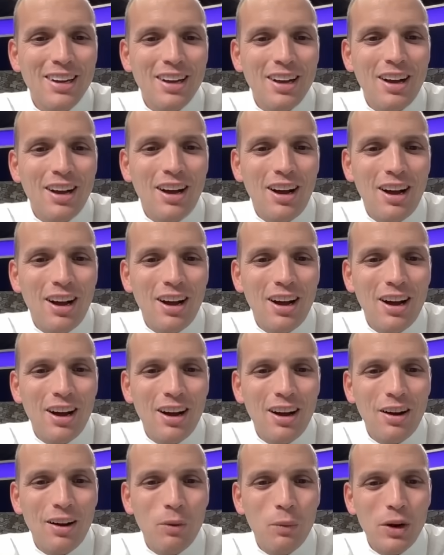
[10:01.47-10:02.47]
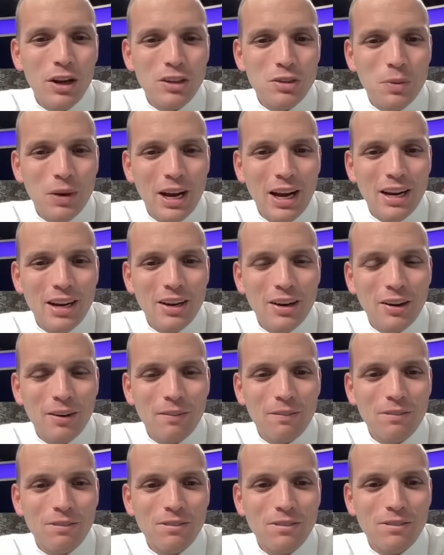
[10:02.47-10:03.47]
What else we got here?
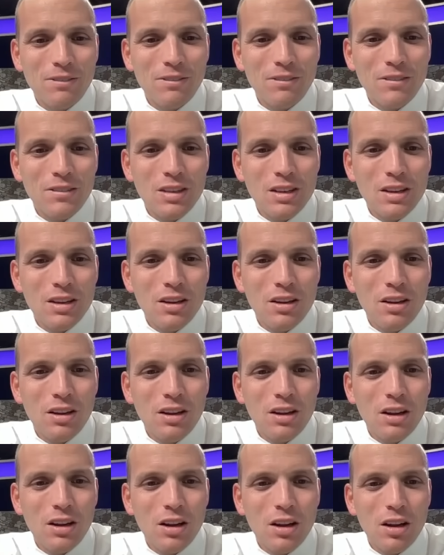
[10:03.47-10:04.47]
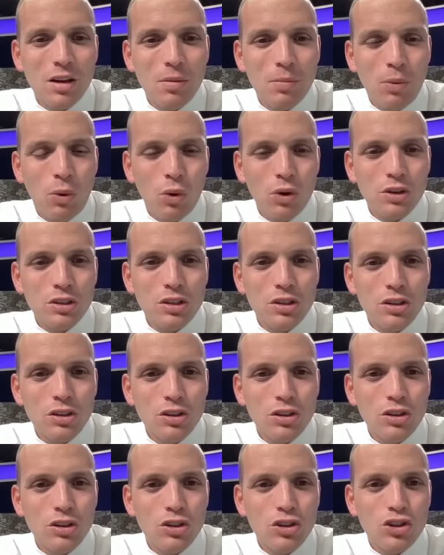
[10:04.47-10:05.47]
Port
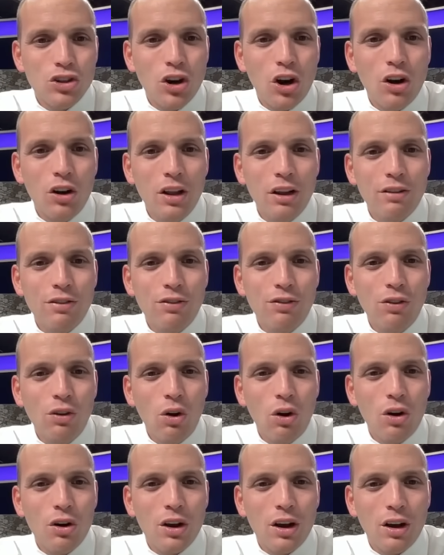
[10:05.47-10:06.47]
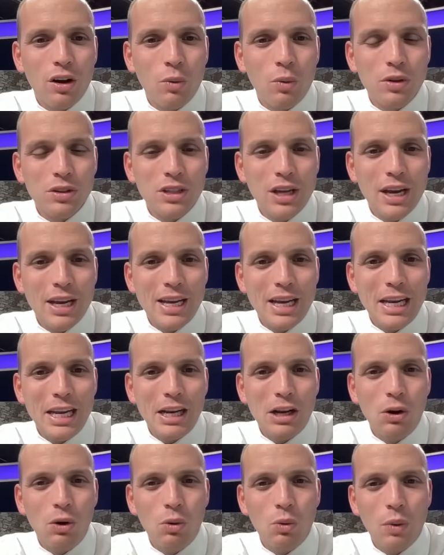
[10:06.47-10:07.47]
Charlotte, Florida will take any
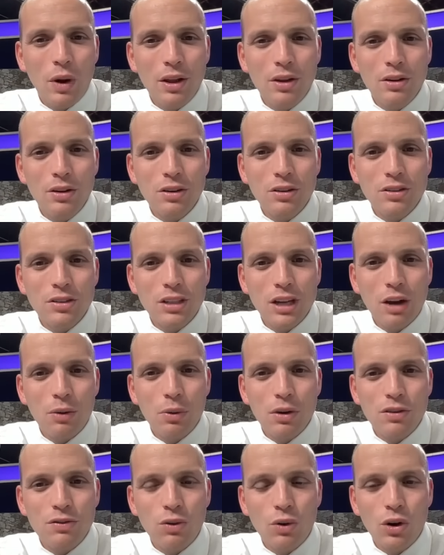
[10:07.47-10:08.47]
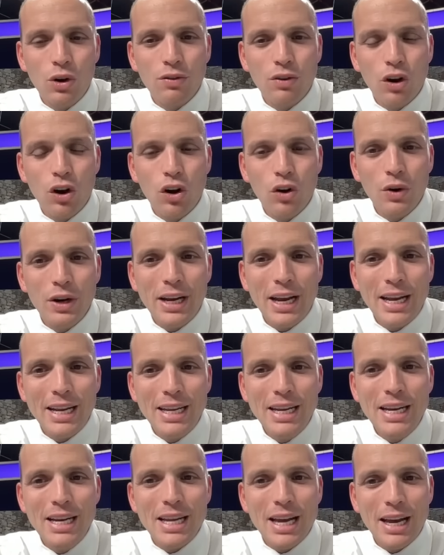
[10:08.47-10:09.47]
cold weather. Southwest Florida over hurricane
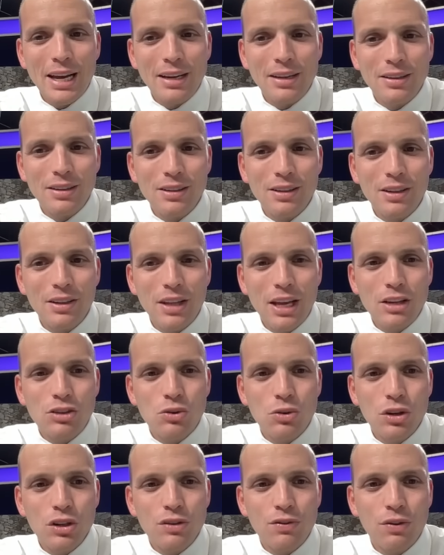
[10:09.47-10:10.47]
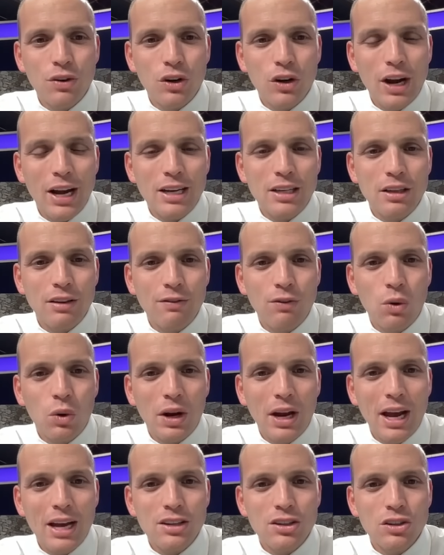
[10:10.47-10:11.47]
any day. Thanks, Chris, for your excellent
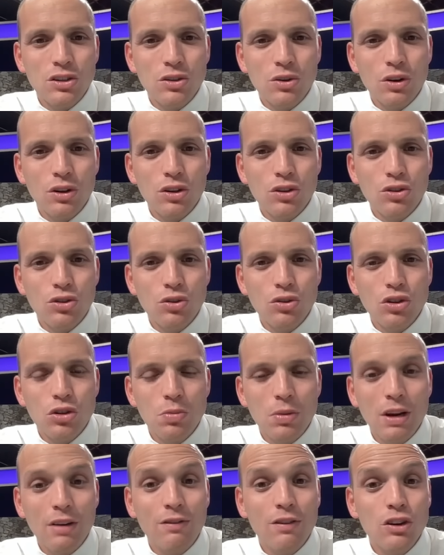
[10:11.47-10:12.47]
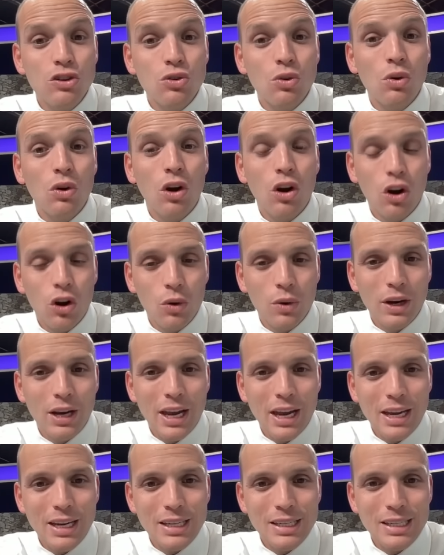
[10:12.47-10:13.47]
forecasting during the soon-to-be official
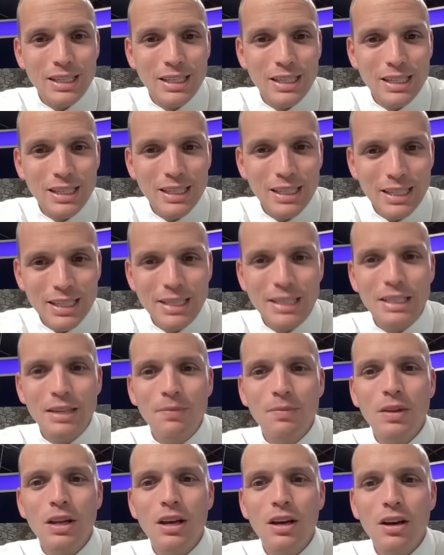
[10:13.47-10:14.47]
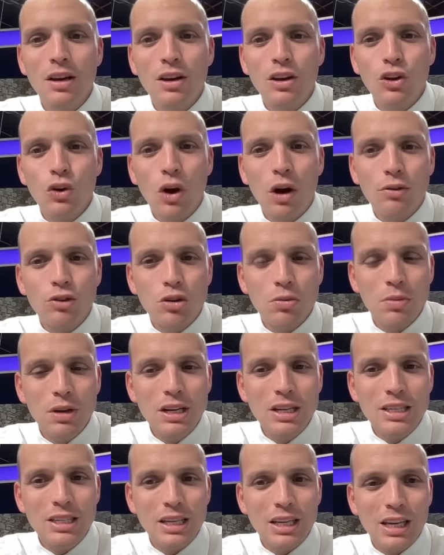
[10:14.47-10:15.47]
hurricane season. You helped
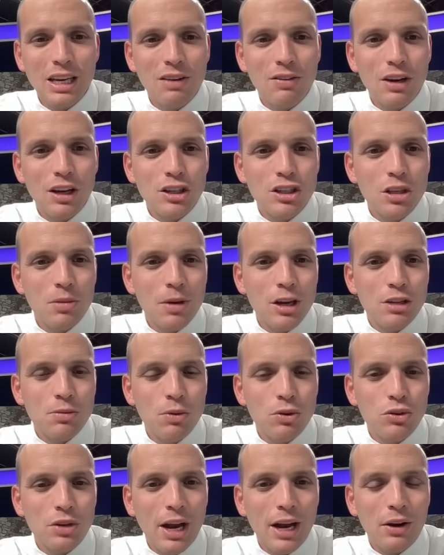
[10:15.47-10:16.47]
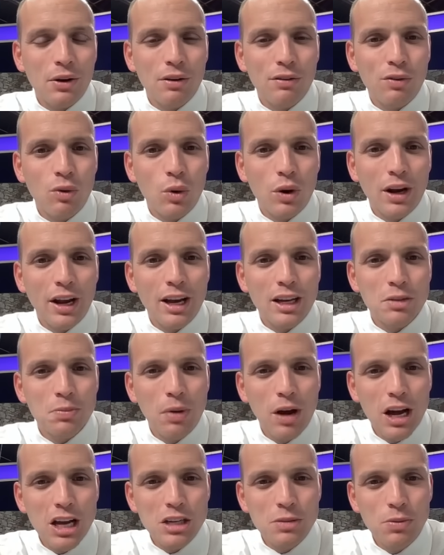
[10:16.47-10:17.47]
tremendously in giving us the best, most accurate forecast
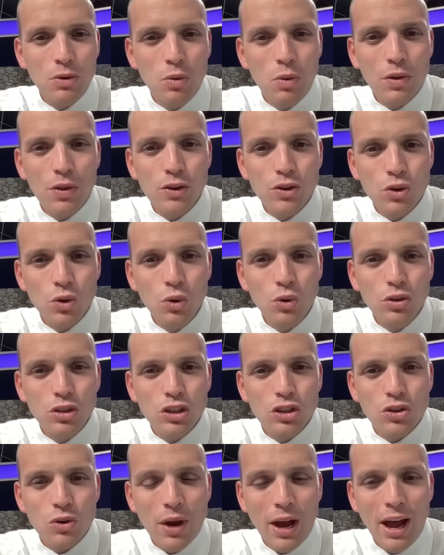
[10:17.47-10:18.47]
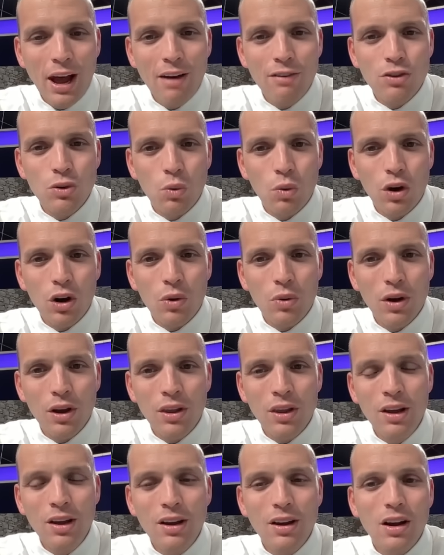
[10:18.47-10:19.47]
possible with the tools that you have to work with,
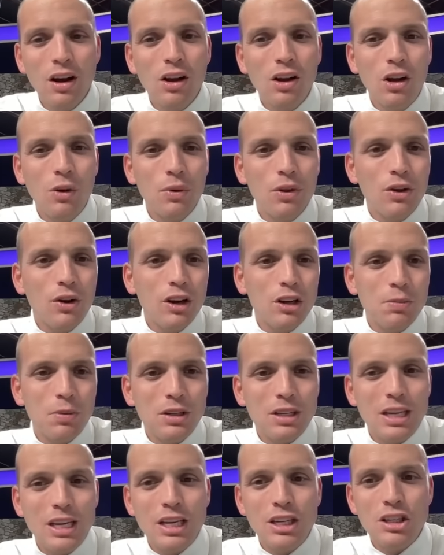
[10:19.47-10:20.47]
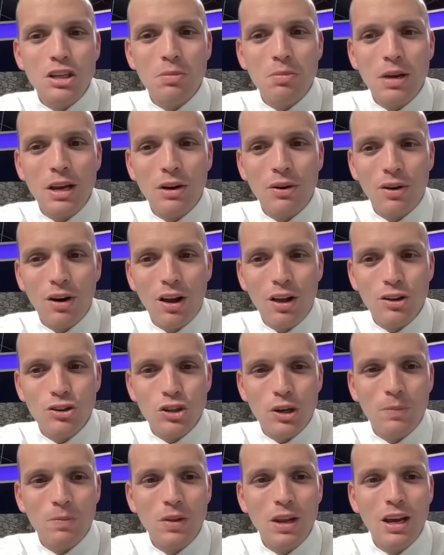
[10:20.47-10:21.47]
along with your expertise in
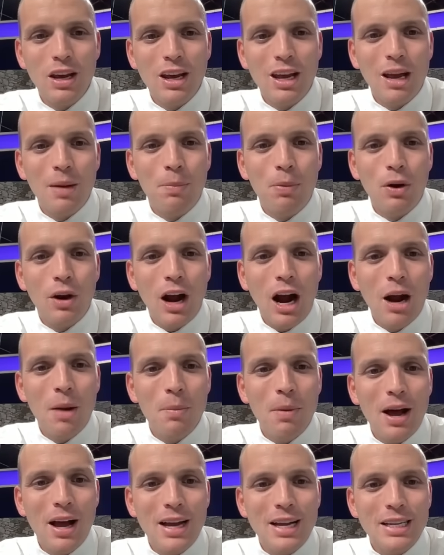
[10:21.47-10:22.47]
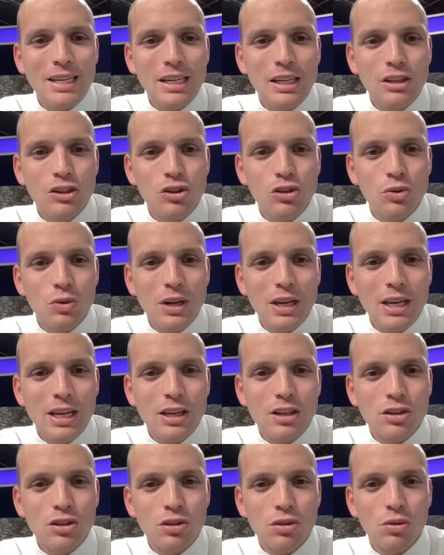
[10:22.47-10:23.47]
meteorology. And put our mind to
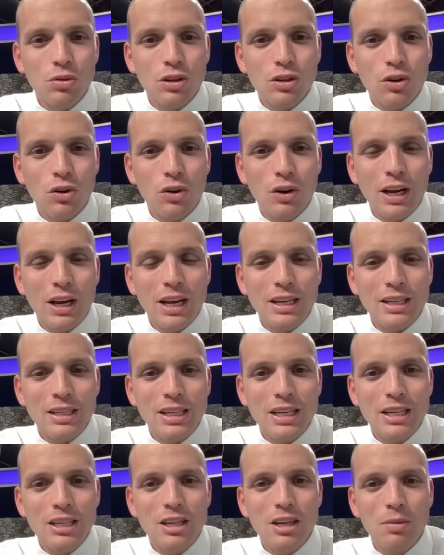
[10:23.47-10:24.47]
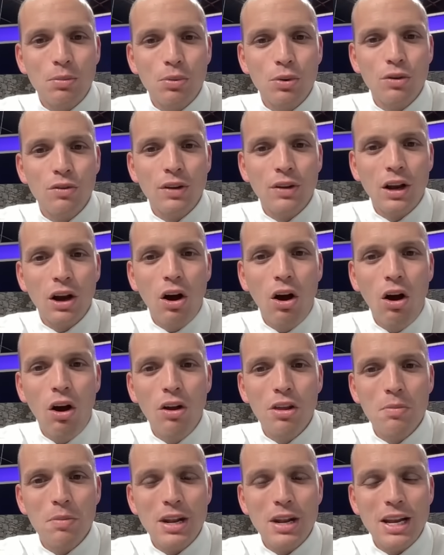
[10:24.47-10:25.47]
ease through this hurricane season, improving all
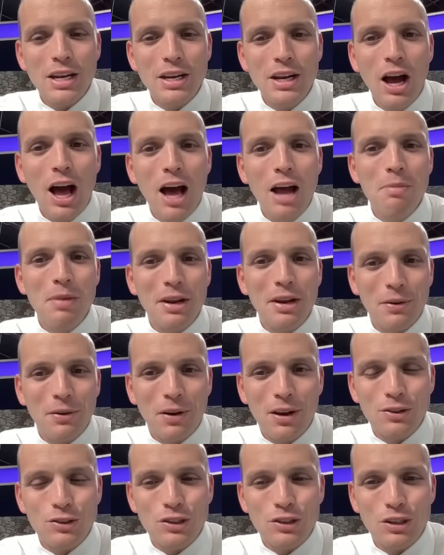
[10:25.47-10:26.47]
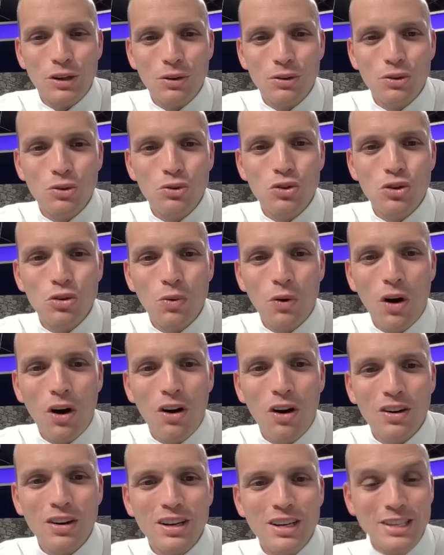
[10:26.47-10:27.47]
the many non-meteorologists here on YouTube
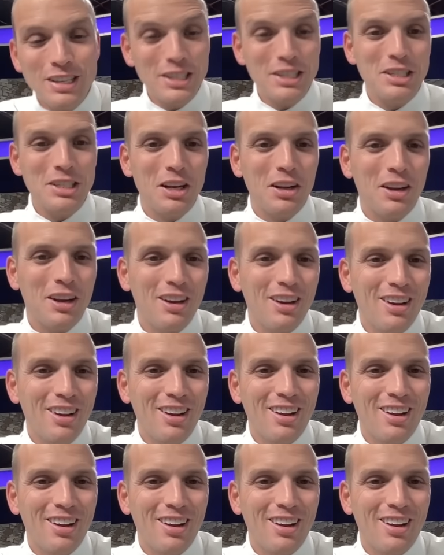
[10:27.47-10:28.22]
wrong consistently.